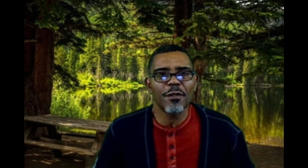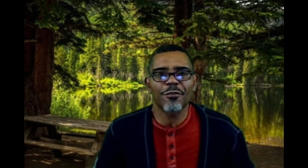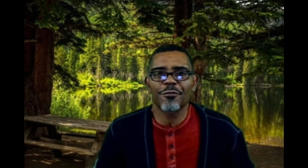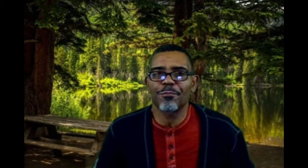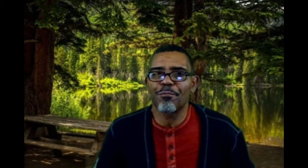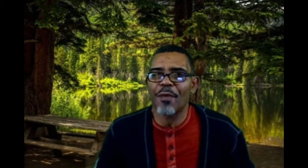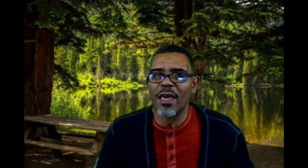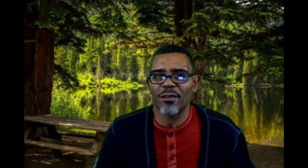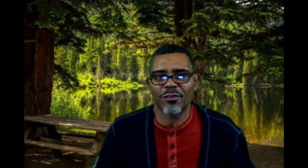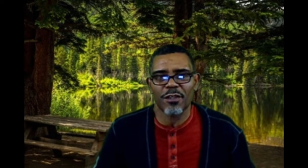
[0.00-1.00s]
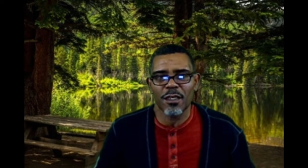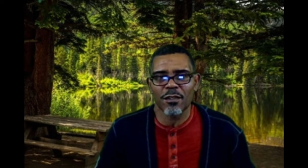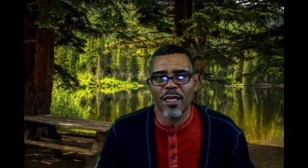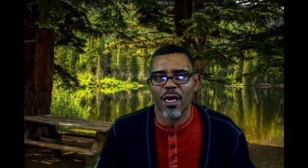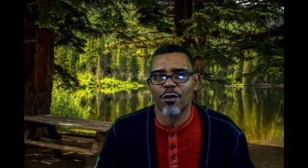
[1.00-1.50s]
space in
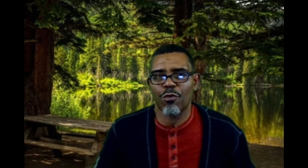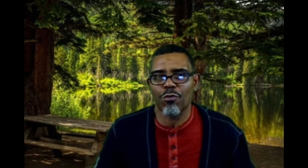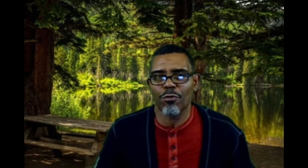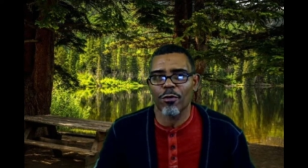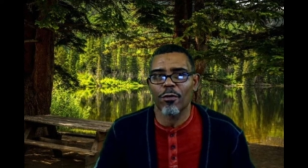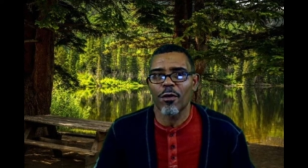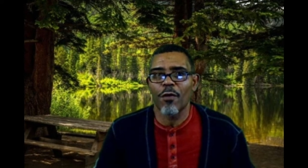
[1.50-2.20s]
that corner